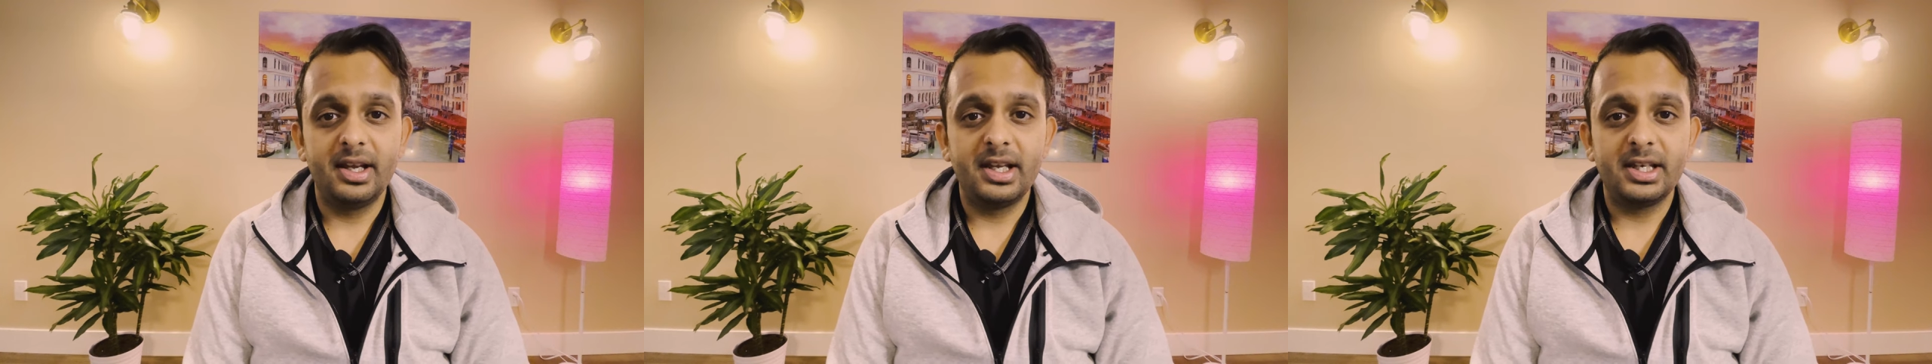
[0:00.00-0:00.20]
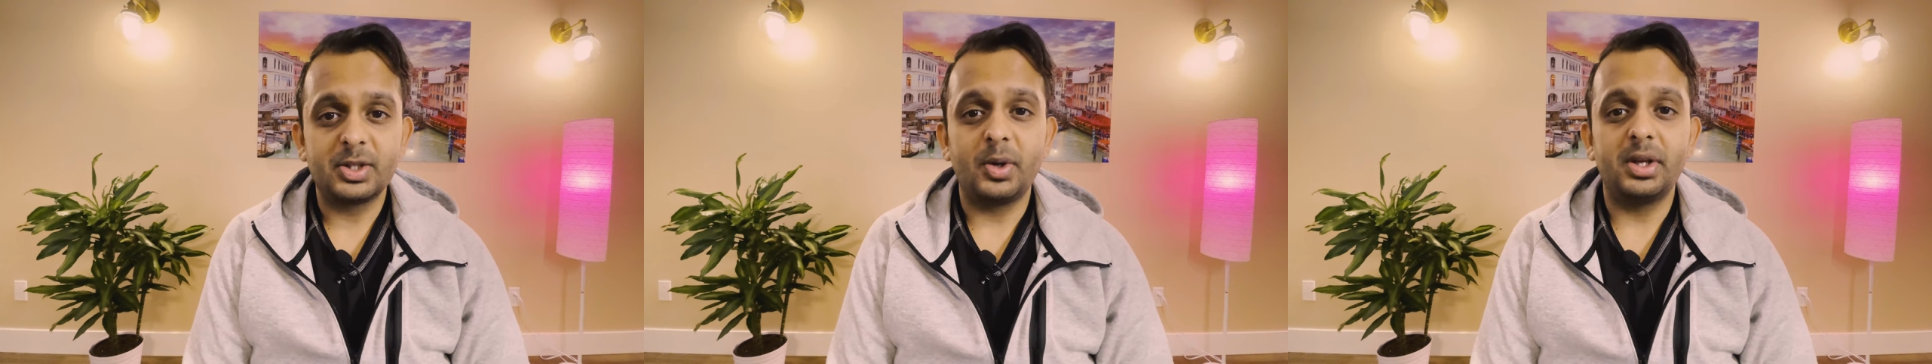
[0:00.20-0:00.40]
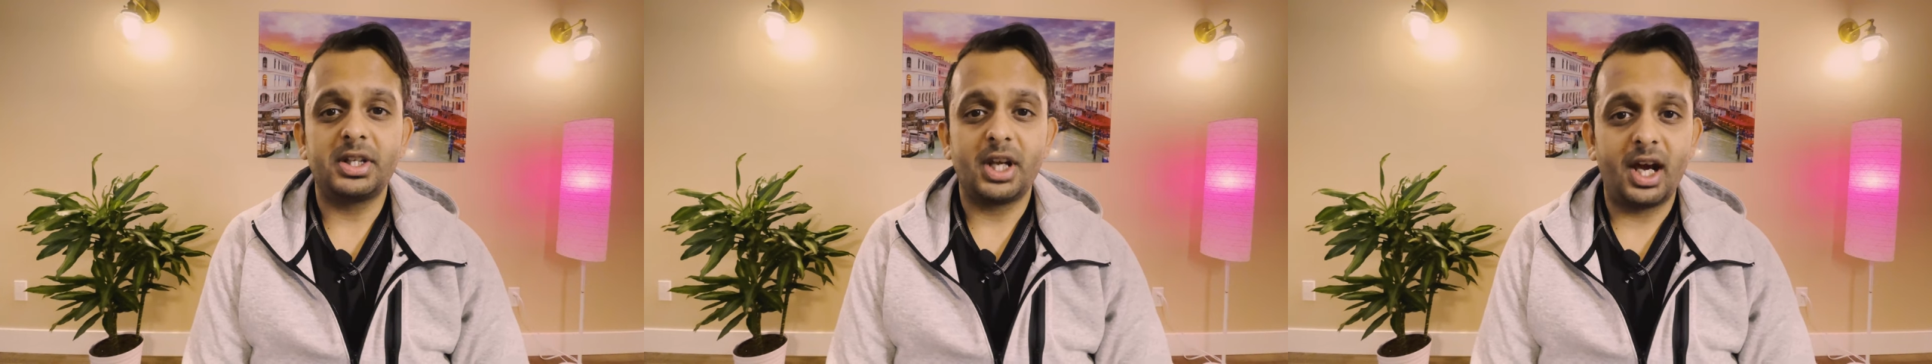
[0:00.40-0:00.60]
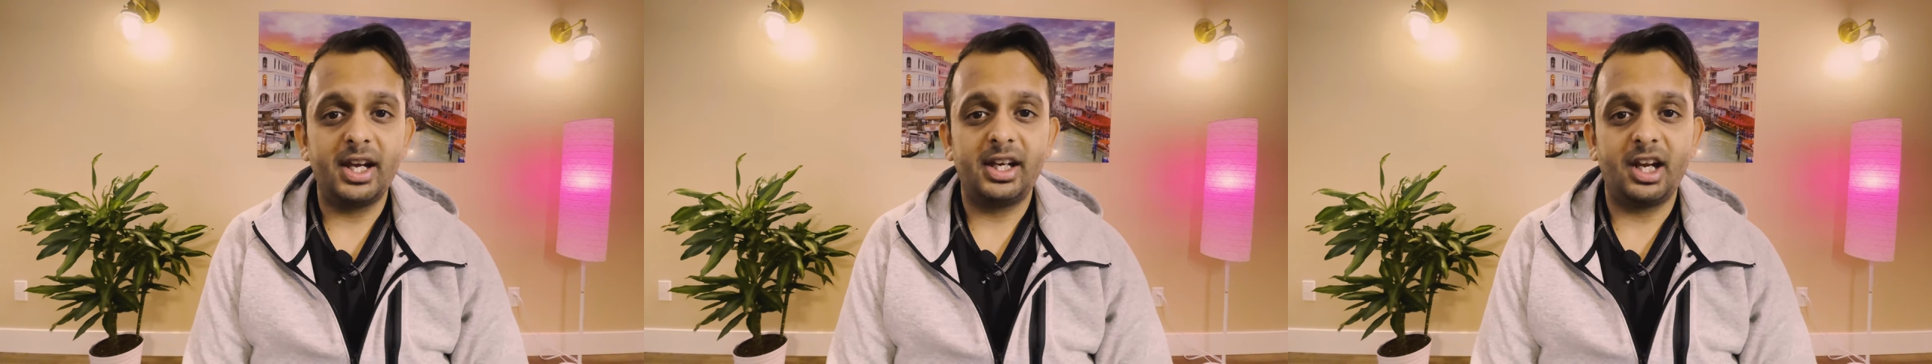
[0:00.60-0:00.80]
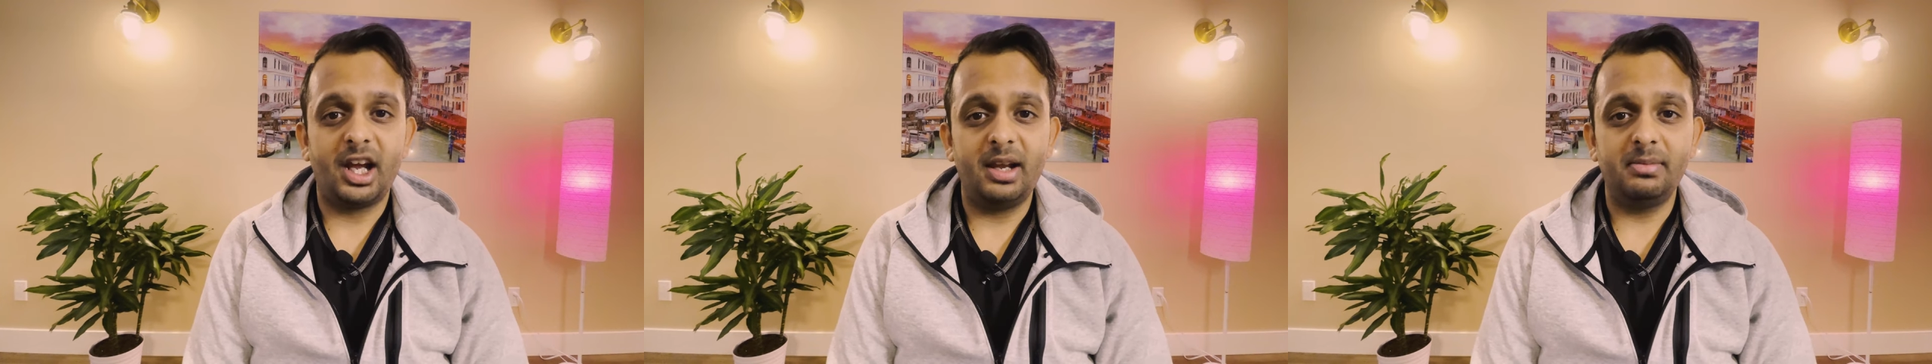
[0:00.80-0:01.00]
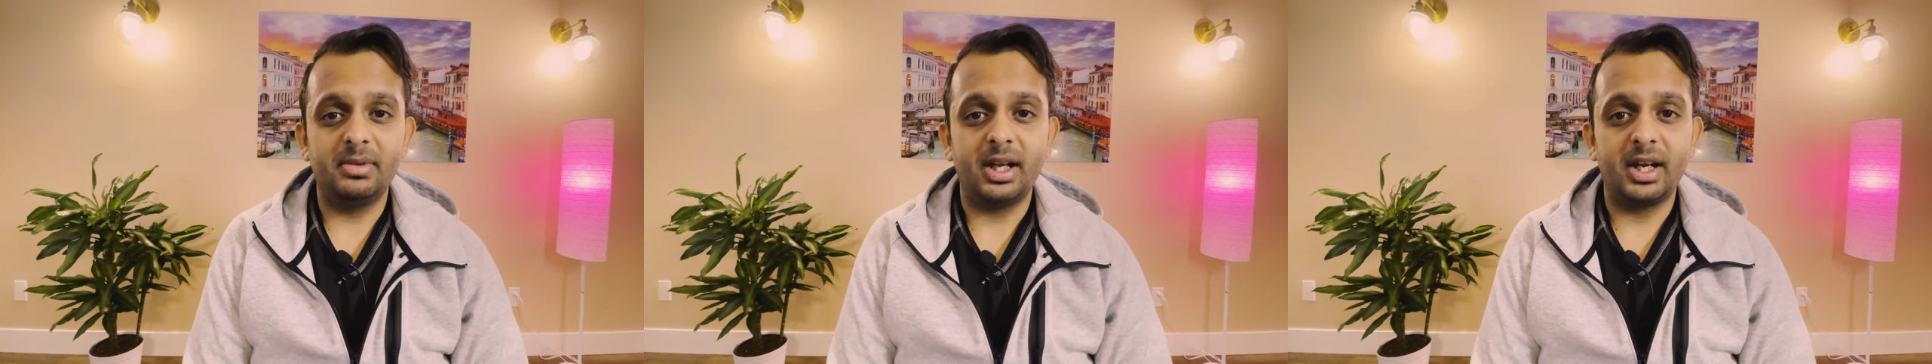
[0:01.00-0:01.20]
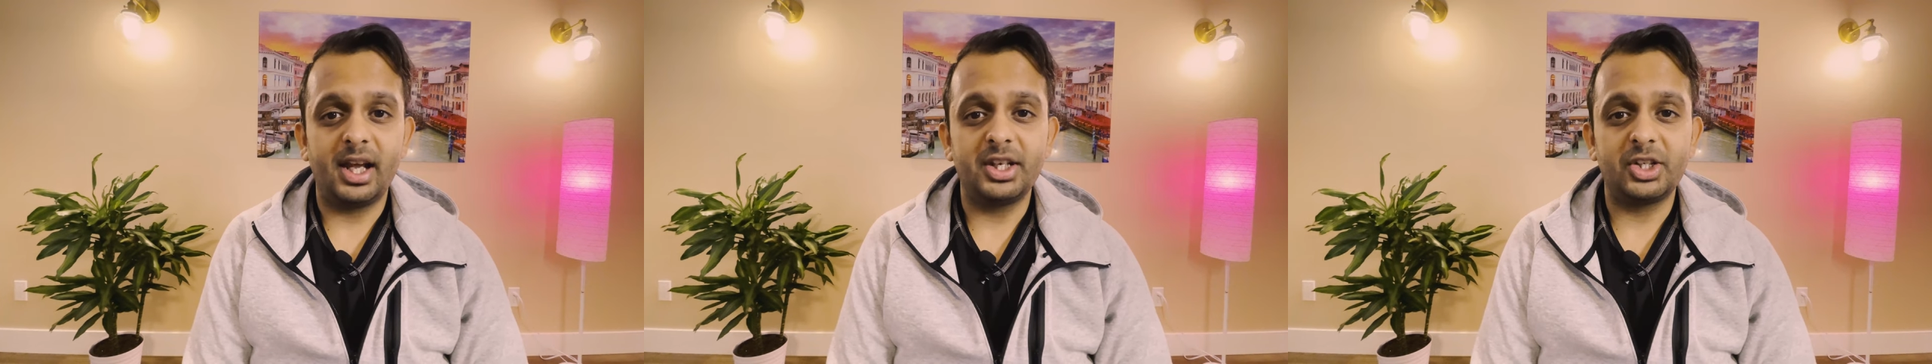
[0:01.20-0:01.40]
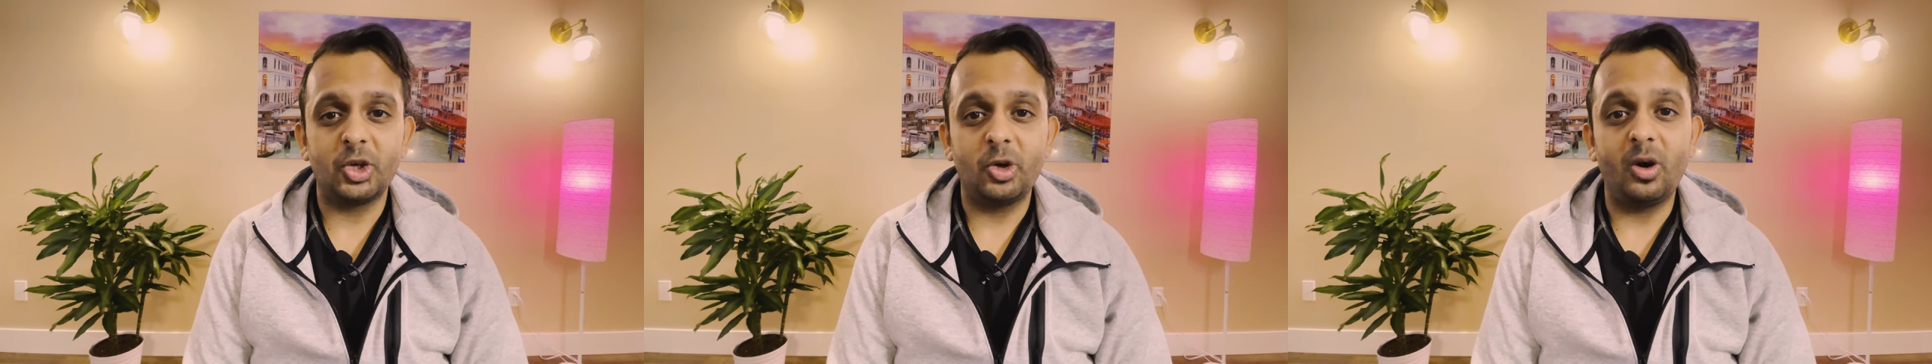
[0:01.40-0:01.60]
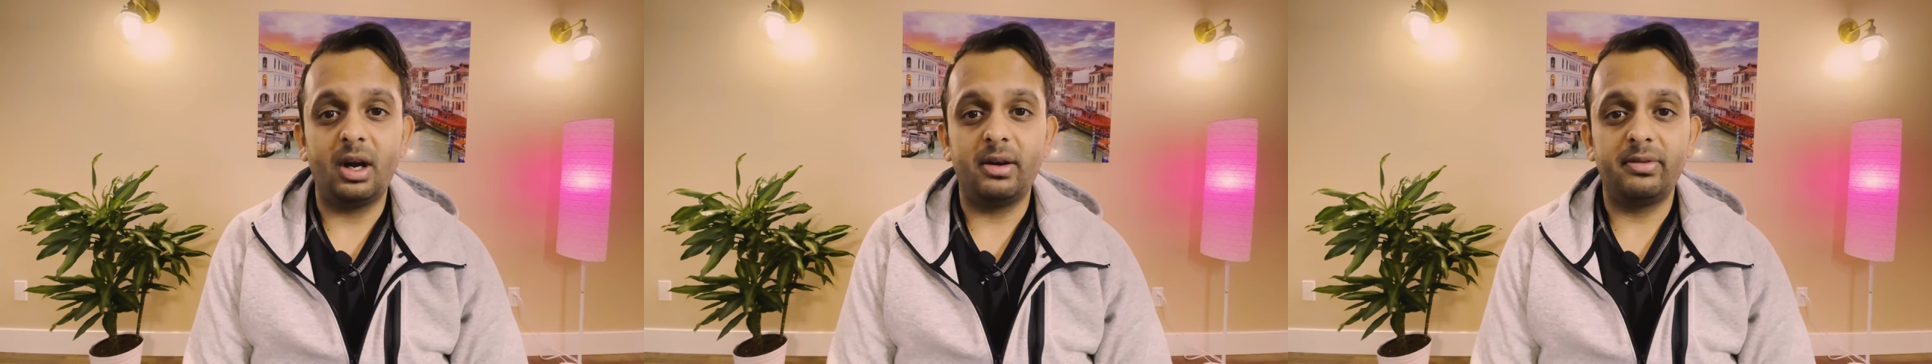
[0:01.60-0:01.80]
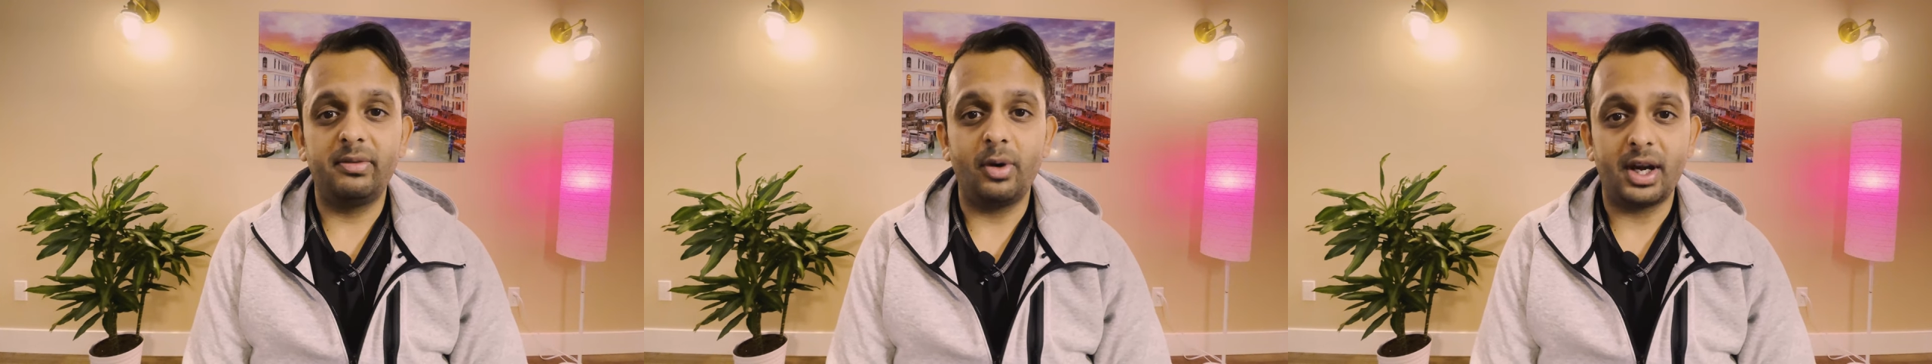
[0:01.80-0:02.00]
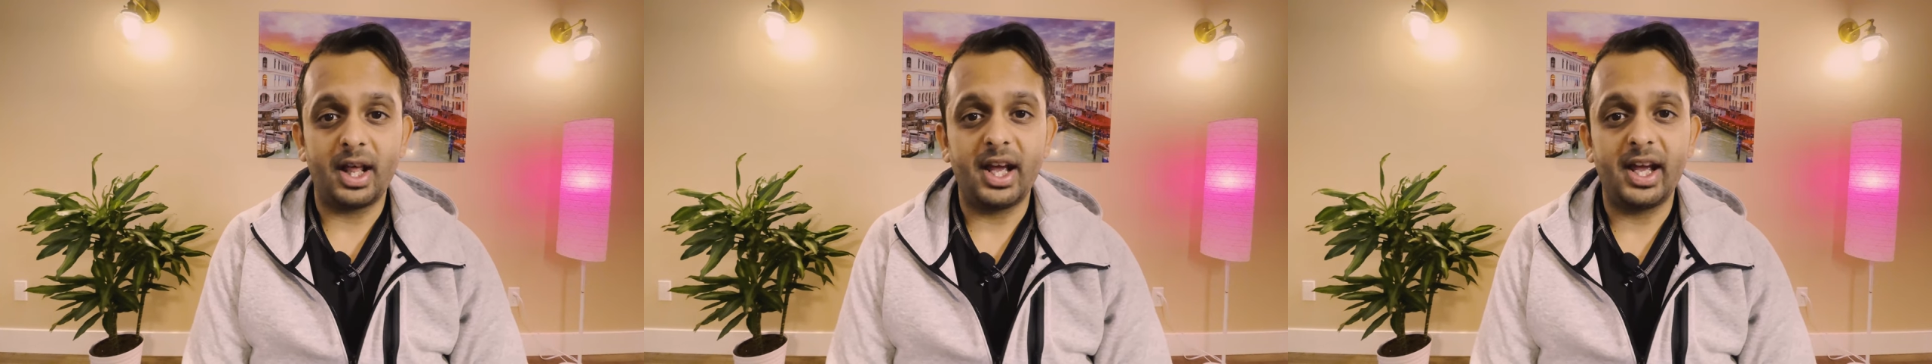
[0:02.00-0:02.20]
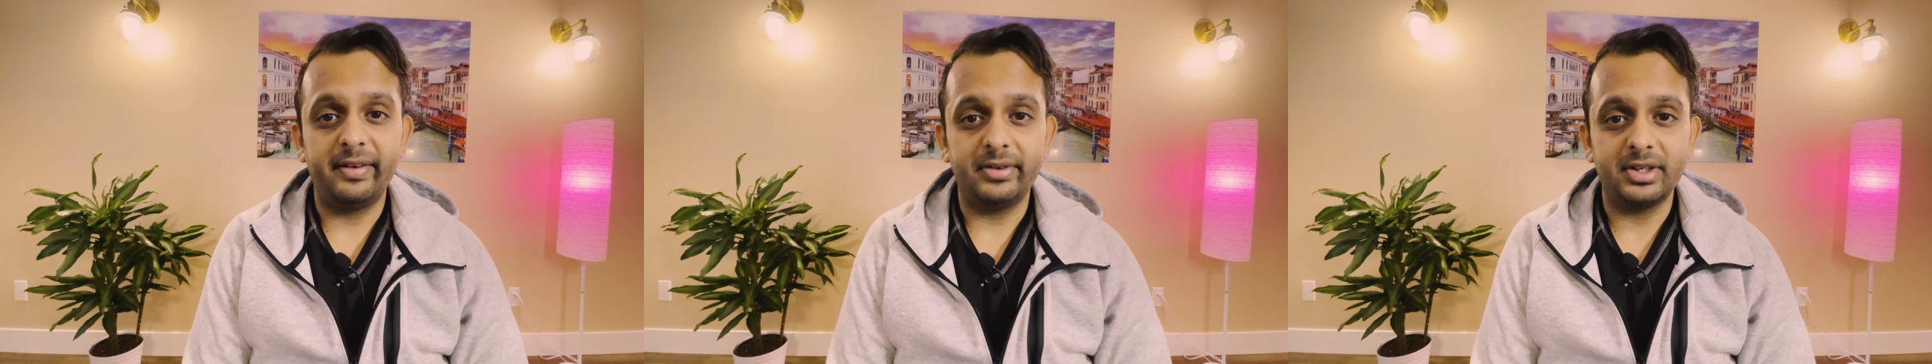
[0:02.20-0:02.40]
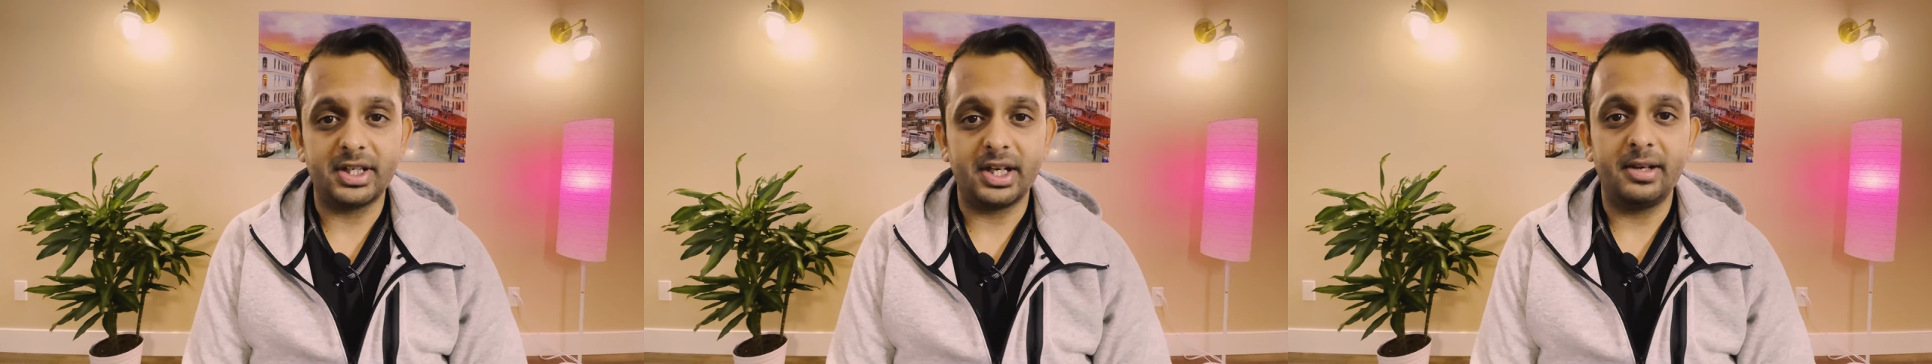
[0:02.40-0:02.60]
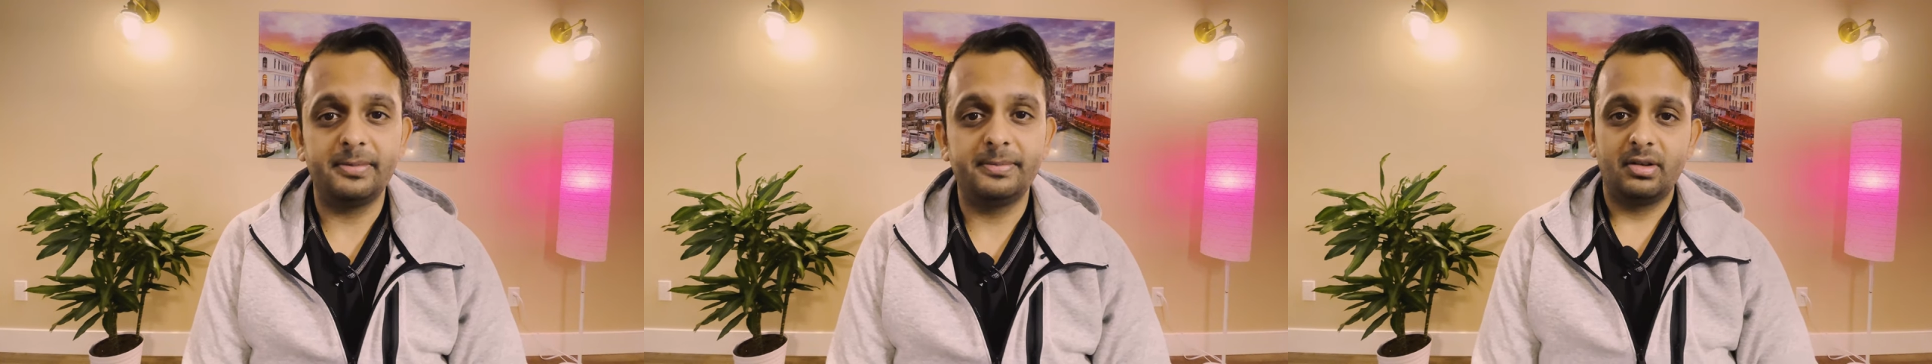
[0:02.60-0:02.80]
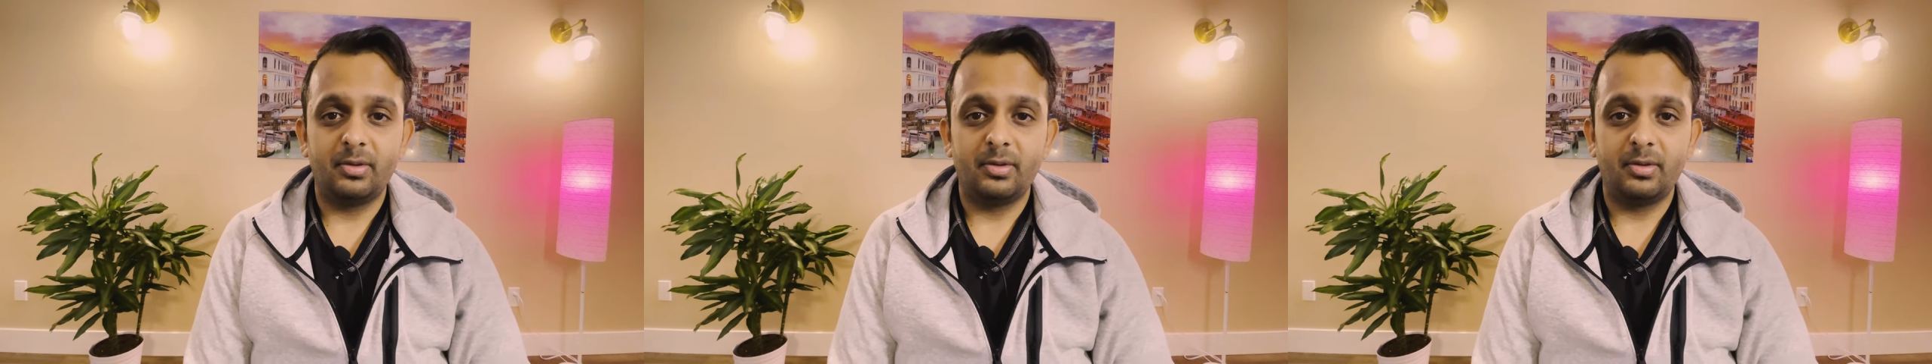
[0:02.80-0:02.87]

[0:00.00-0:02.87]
so it's high time that I show off what I have to say.